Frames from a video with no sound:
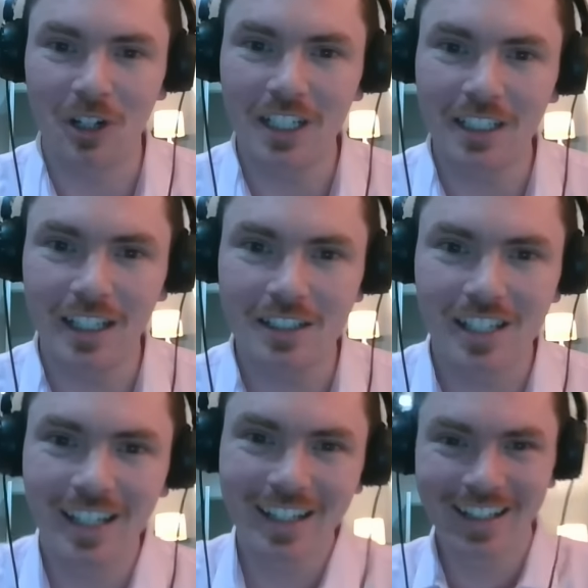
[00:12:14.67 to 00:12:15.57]
right?
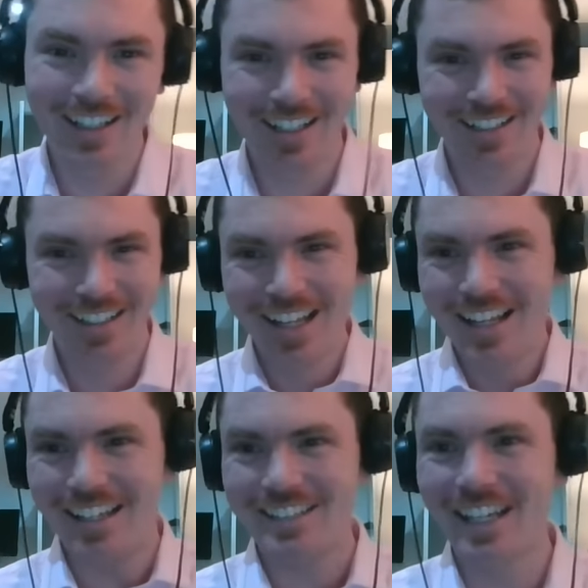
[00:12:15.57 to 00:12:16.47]

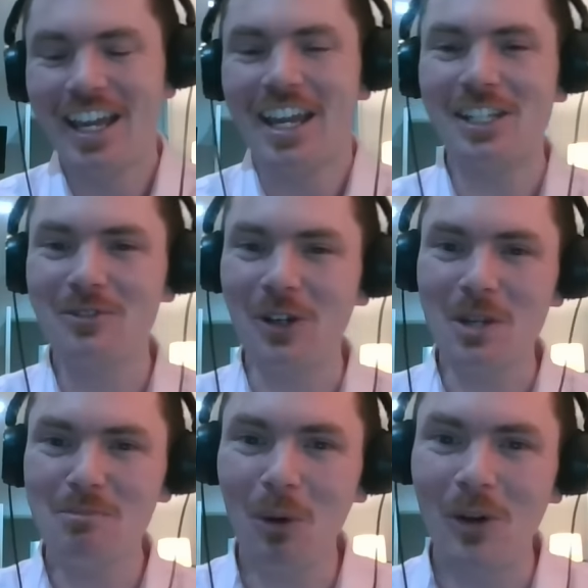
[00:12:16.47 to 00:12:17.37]
It's very
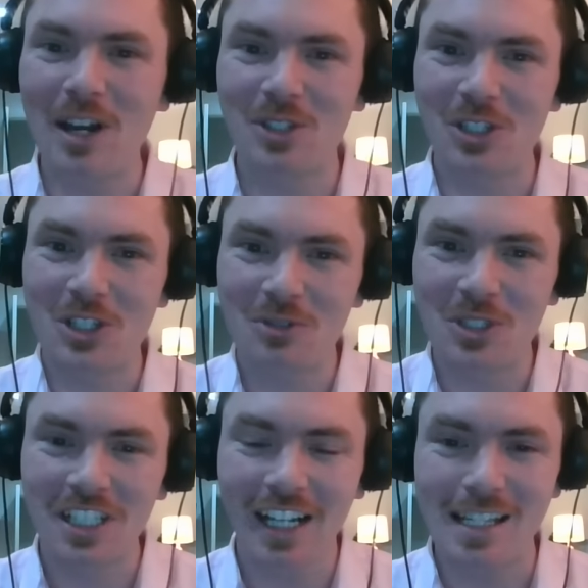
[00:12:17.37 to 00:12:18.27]
poor evidence for
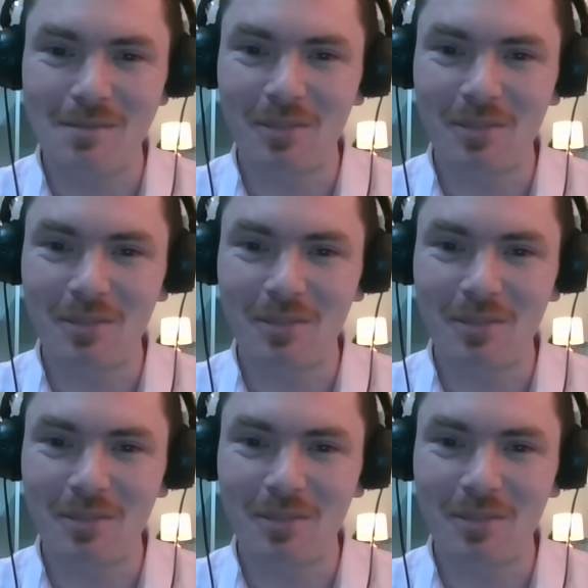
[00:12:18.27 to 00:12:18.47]
the claim.